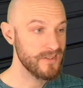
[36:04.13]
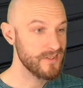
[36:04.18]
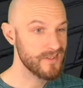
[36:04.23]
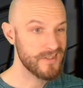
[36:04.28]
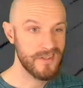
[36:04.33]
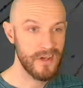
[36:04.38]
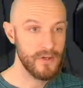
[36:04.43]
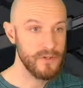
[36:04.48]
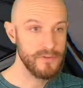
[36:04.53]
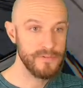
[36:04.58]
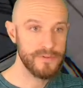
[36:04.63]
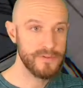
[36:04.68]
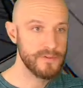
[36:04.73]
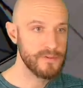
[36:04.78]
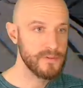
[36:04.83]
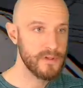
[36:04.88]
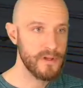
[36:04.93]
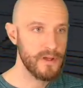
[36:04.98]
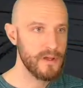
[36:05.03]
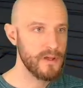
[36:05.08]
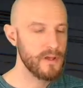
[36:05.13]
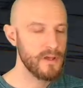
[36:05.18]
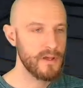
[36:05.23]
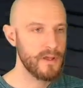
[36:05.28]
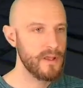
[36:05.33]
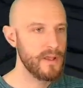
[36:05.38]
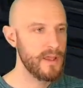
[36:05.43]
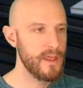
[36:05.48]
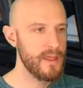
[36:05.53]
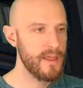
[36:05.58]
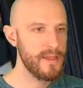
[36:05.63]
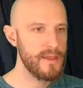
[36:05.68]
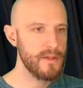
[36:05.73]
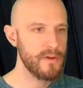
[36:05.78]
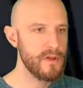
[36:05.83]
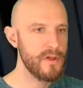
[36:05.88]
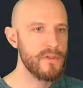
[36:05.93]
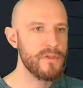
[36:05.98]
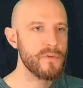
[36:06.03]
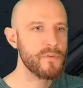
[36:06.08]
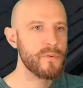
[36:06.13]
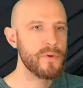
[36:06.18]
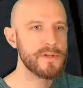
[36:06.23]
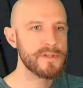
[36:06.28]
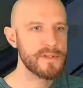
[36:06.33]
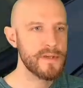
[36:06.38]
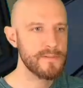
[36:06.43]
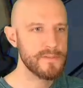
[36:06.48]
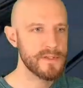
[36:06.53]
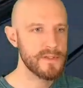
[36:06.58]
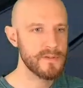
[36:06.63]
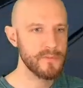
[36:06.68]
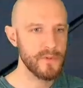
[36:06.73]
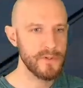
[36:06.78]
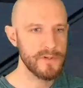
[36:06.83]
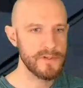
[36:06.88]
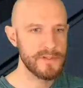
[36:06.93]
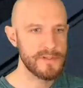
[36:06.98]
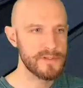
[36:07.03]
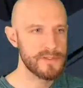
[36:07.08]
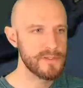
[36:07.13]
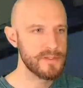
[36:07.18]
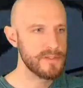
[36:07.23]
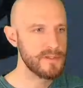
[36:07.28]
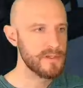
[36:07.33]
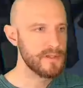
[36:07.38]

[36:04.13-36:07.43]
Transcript: just hope. You know, if the worst comes to the worst,